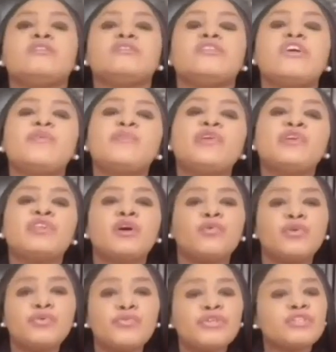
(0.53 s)
There are million and
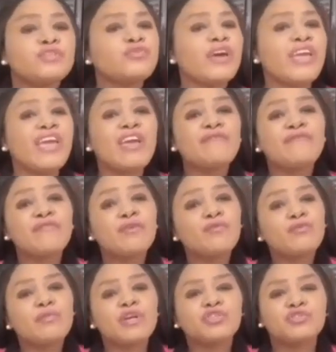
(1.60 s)
one reasons why every
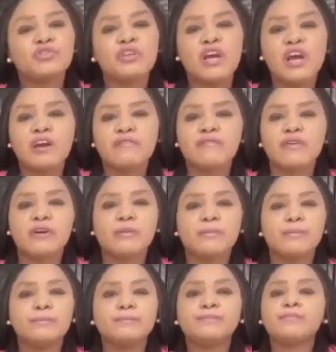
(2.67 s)
woman should have
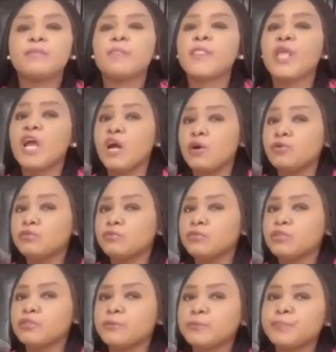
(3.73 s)
her own
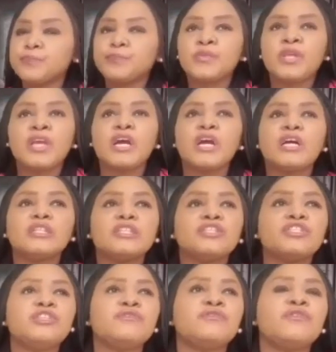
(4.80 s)
money, and the
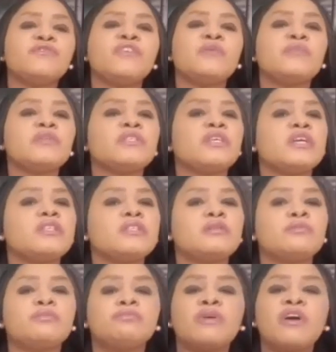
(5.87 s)
chief of them is that
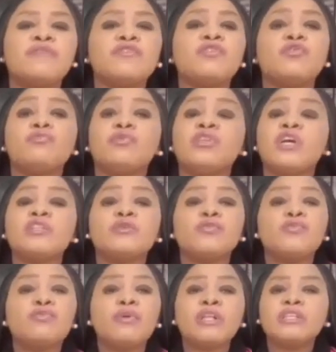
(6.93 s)
having your own money as a
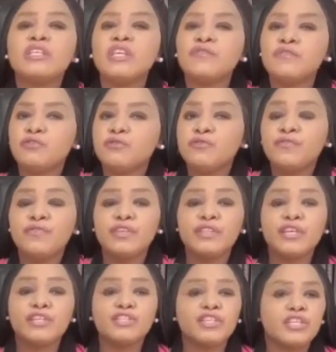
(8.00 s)
woman gives you
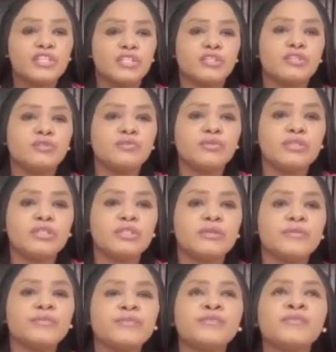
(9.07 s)
financial
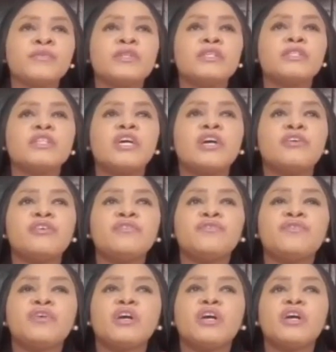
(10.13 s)
security. Now, if
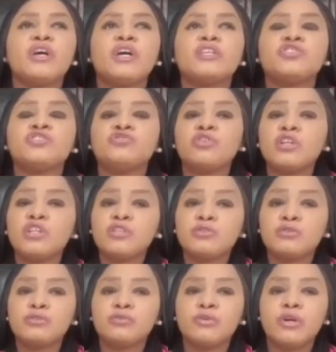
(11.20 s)
you are struggling
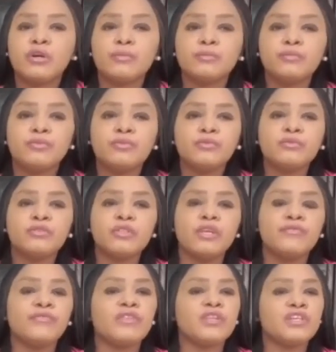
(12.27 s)
to build
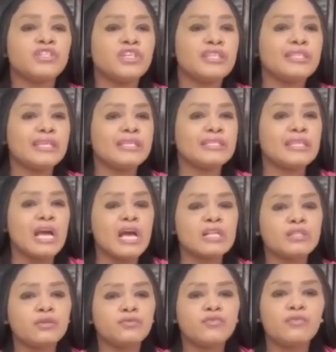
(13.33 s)
a financial nest
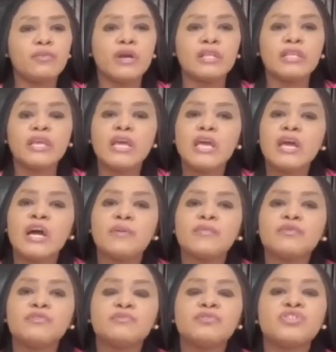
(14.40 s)
as a woman, I'm
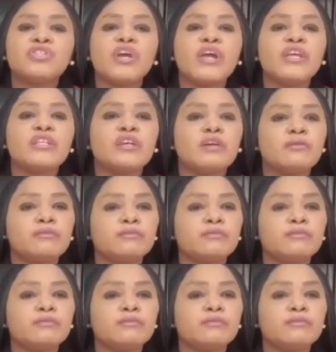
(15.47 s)
going to be sharing